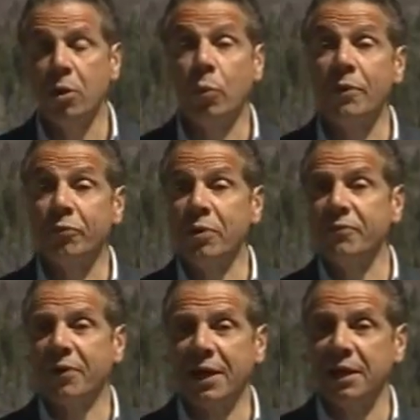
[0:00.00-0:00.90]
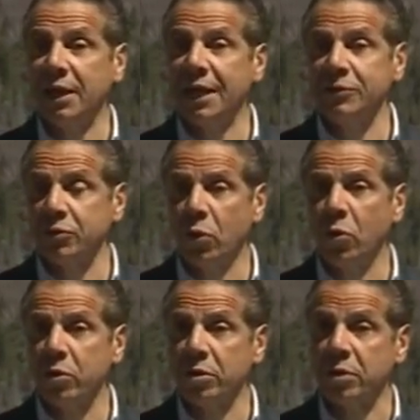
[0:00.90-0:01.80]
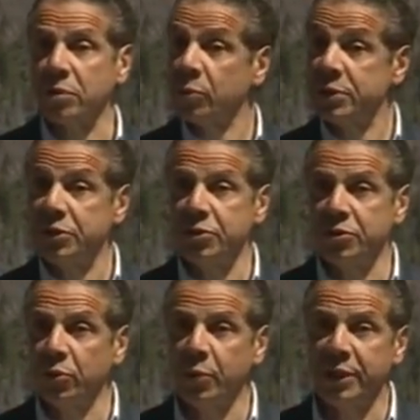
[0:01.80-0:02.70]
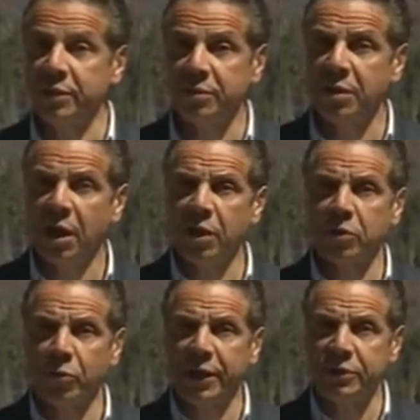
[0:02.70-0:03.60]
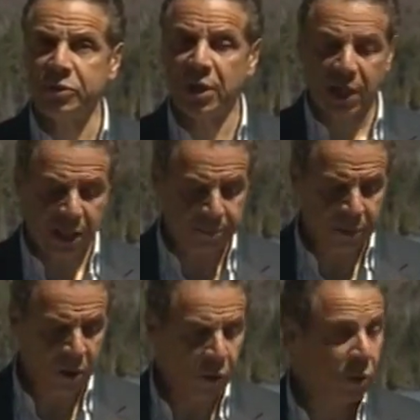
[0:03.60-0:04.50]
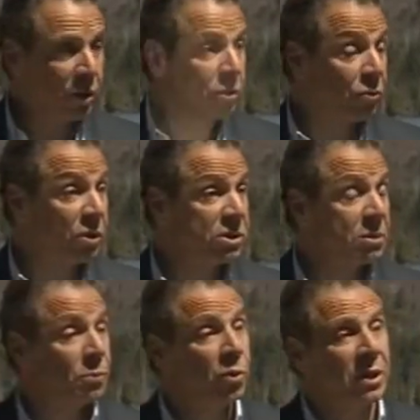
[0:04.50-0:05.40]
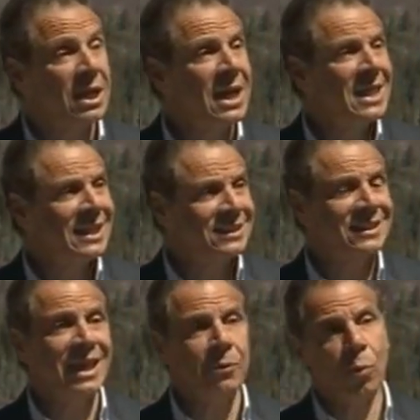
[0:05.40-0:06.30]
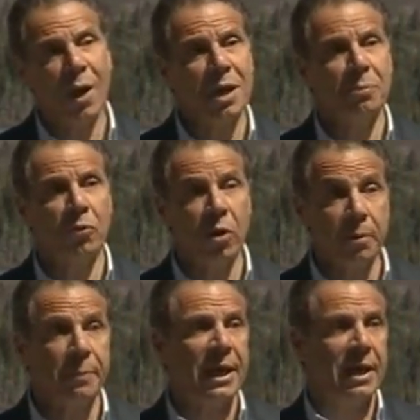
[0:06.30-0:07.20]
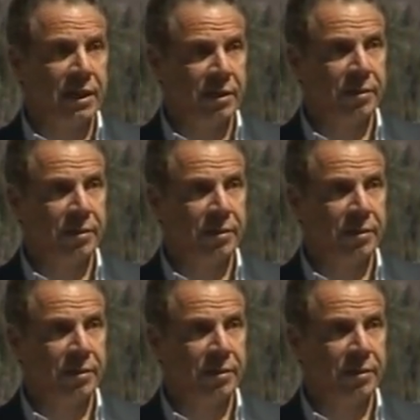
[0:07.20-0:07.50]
We've revitalized Order, which is doing a great job all across the board. The statewide broadband